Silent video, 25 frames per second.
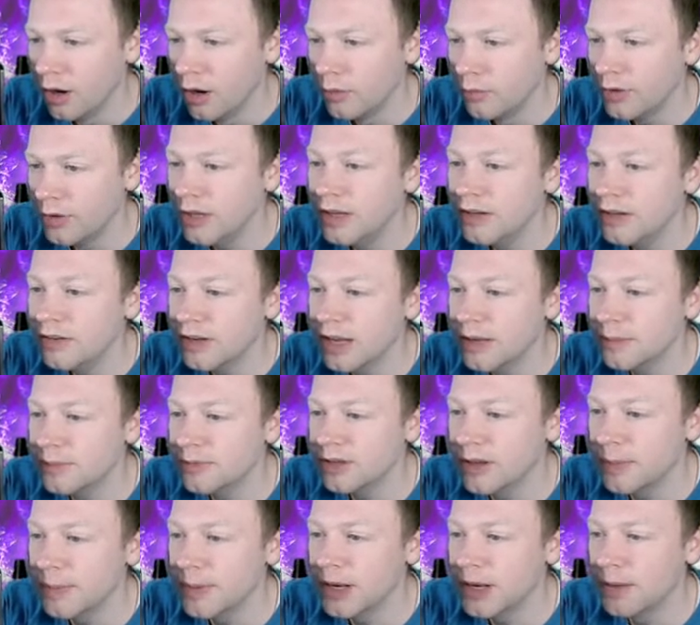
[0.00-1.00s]
need to keep
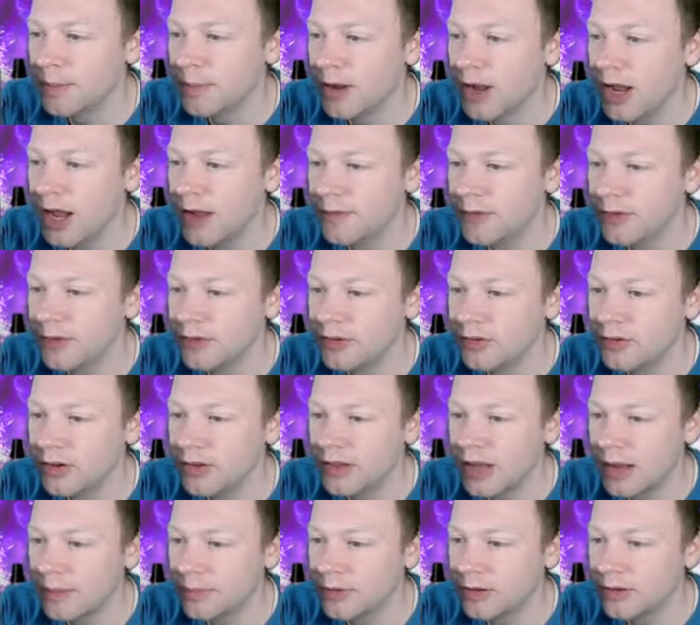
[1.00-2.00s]
stepping up our efforts to
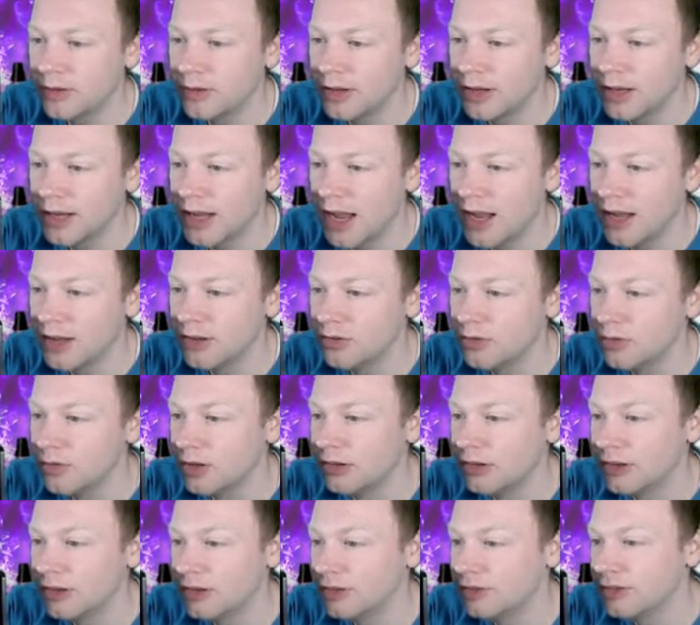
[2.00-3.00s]
adapting to the gangs who
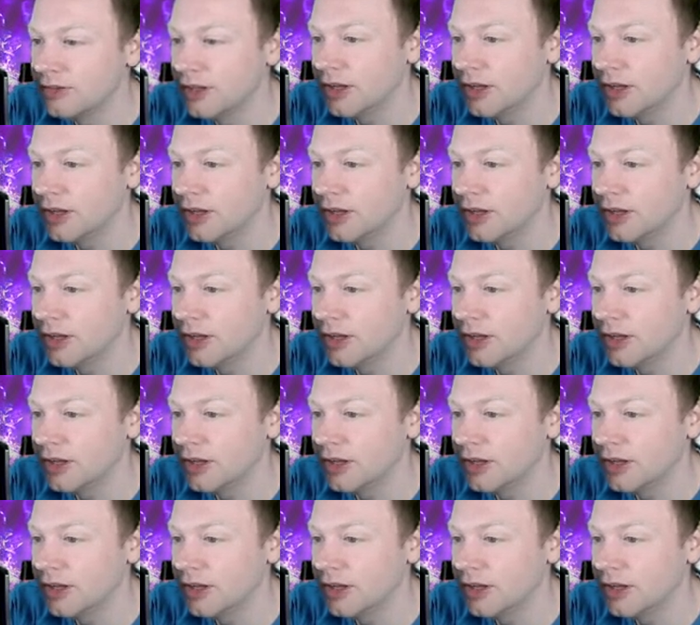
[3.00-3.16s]
continuously